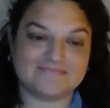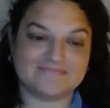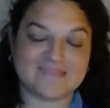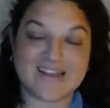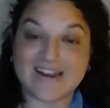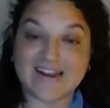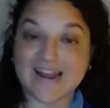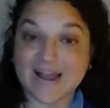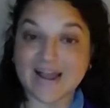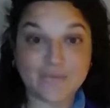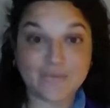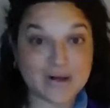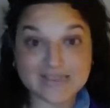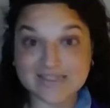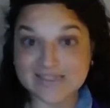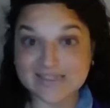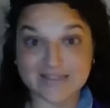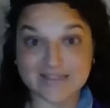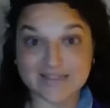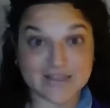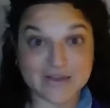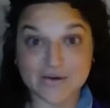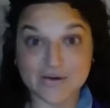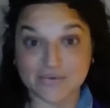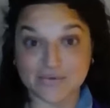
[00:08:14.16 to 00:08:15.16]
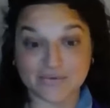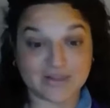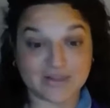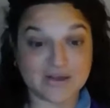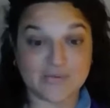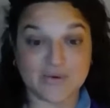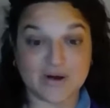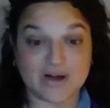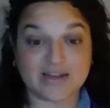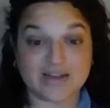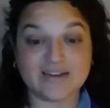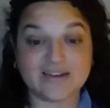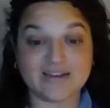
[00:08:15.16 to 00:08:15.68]
And I wasn't the only
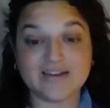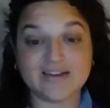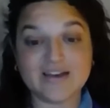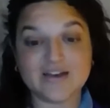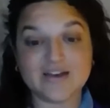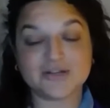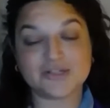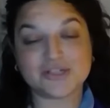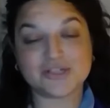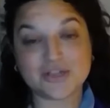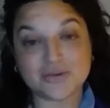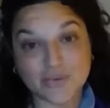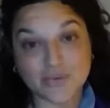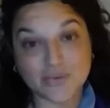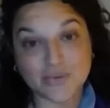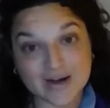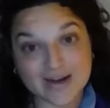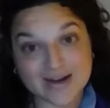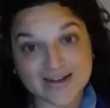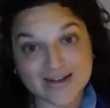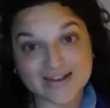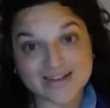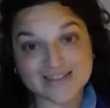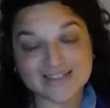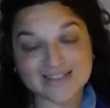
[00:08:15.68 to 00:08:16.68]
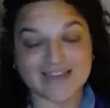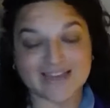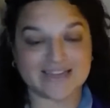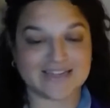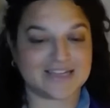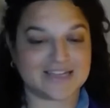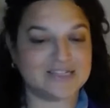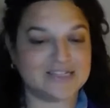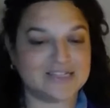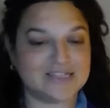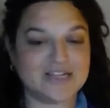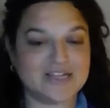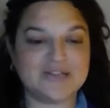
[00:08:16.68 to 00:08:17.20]
one. She was and
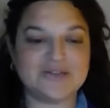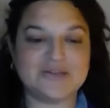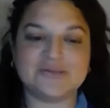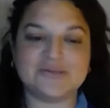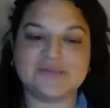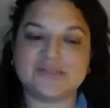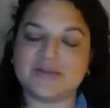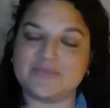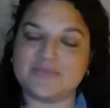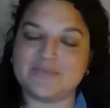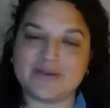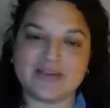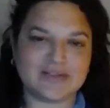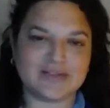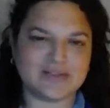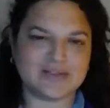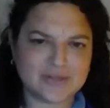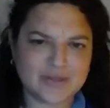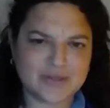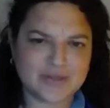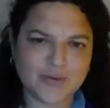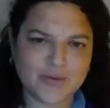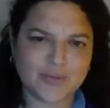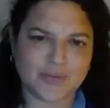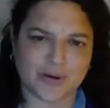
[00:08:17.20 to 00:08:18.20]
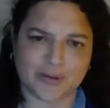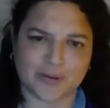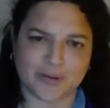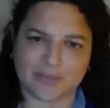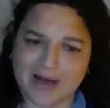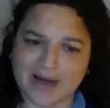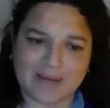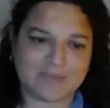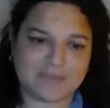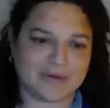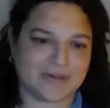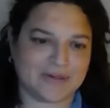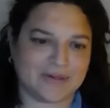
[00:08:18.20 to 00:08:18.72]
continues to be super
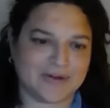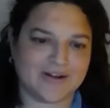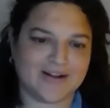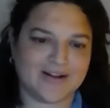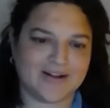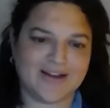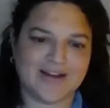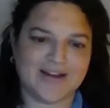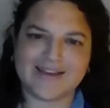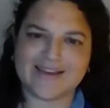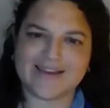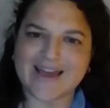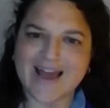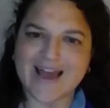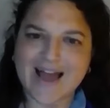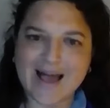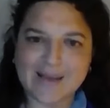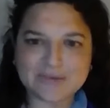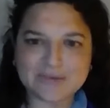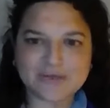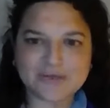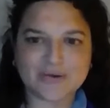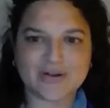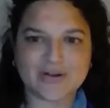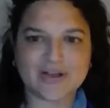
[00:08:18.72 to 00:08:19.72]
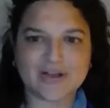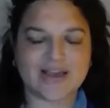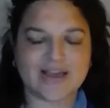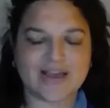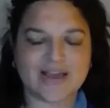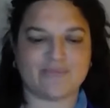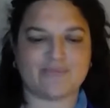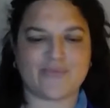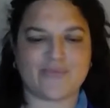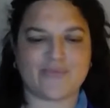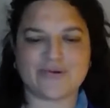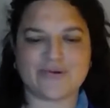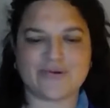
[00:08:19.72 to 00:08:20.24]
popular, capturing
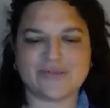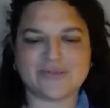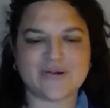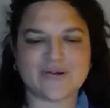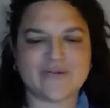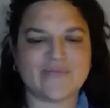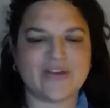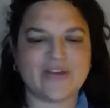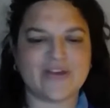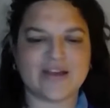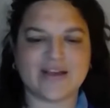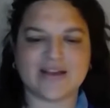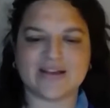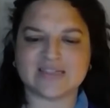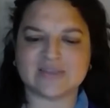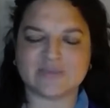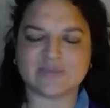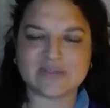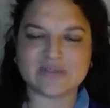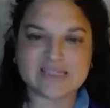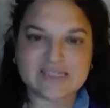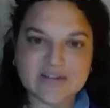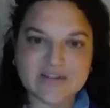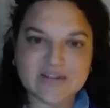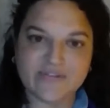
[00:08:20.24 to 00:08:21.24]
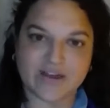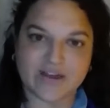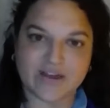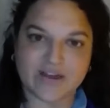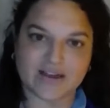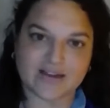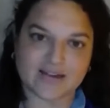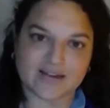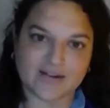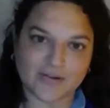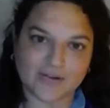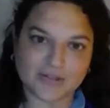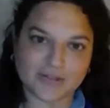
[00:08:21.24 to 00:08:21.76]
and preserving a
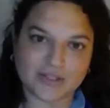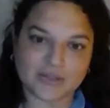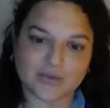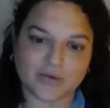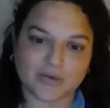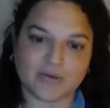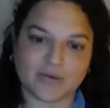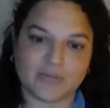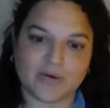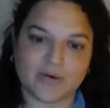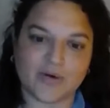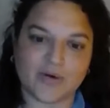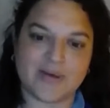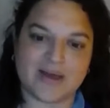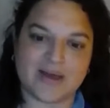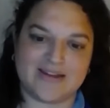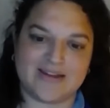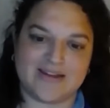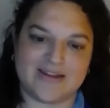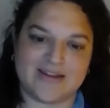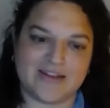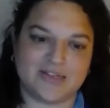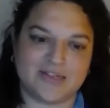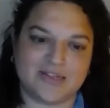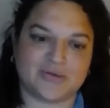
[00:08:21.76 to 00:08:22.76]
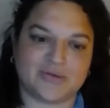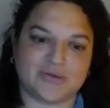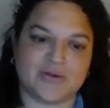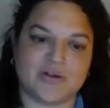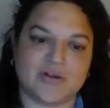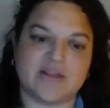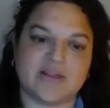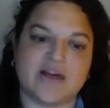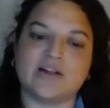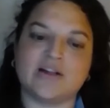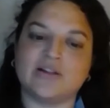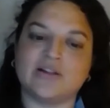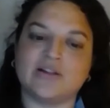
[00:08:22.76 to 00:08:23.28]
specific cultural moment in history
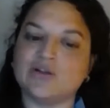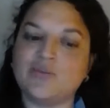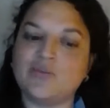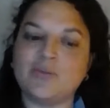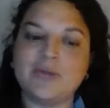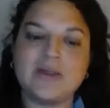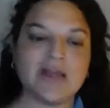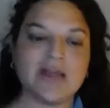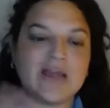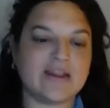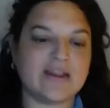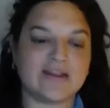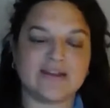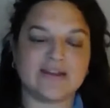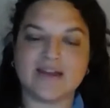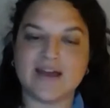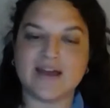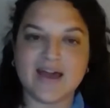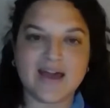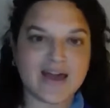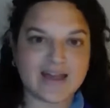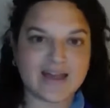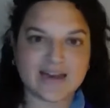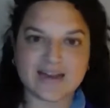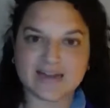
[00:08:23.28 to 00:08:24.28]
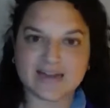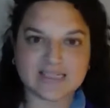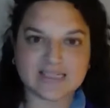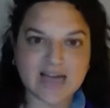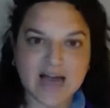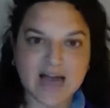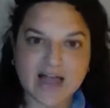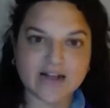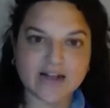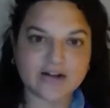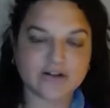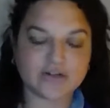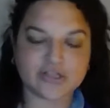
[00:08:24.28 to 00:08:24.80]
that illuminated an
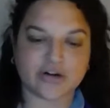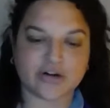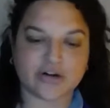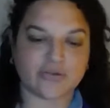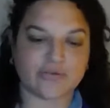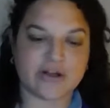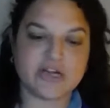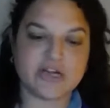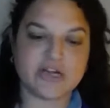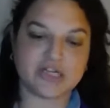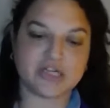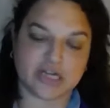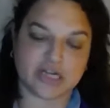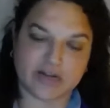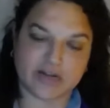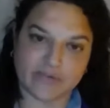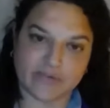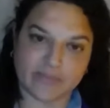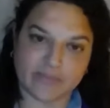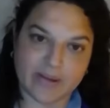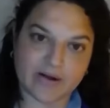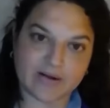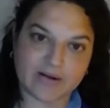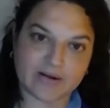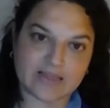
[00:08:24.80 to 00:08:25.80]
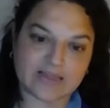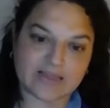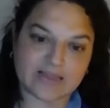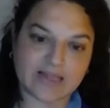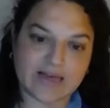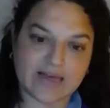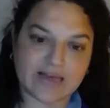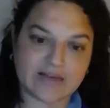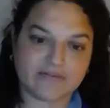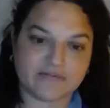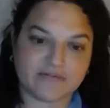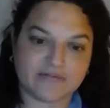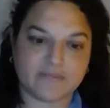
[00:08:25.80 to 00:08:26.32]
entire generation of American
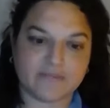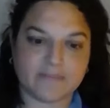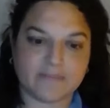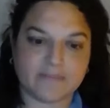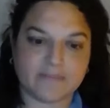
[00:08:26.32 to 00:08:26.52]
life.